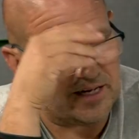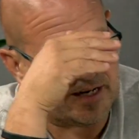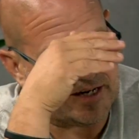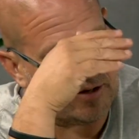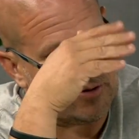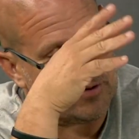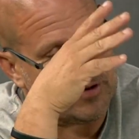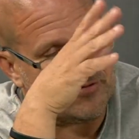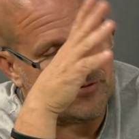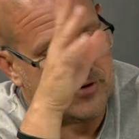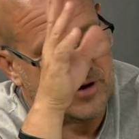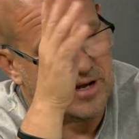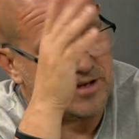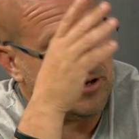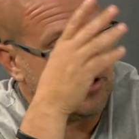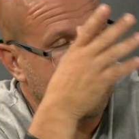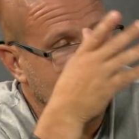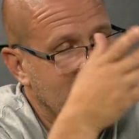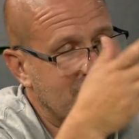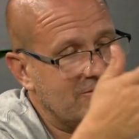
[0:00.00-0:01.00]
I don't ever, you
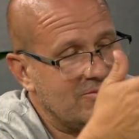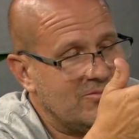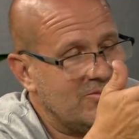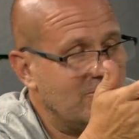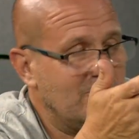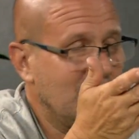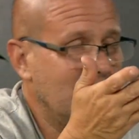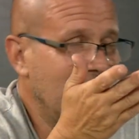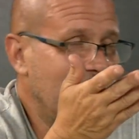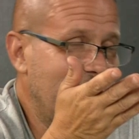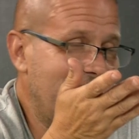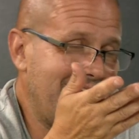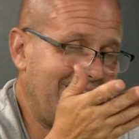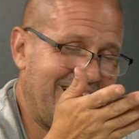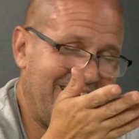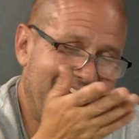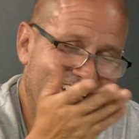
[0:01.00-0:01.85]
know, I,